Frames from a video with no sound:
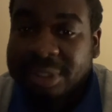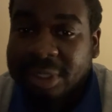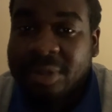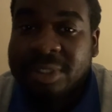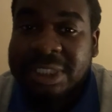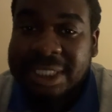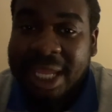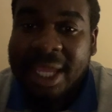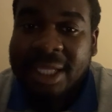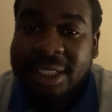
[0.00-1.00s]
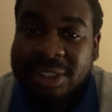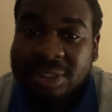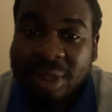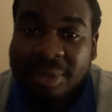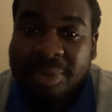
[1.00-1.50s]
don't set an
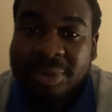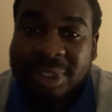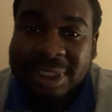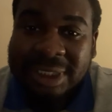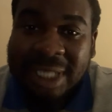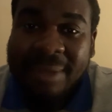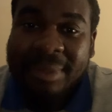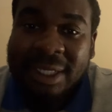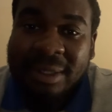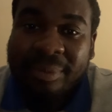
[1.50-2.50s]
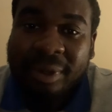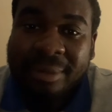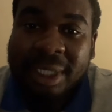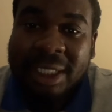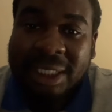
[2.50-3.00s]
example and a stamp in the
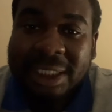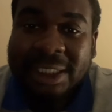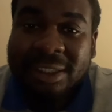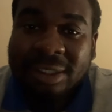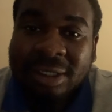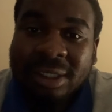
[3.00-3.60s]
Premier League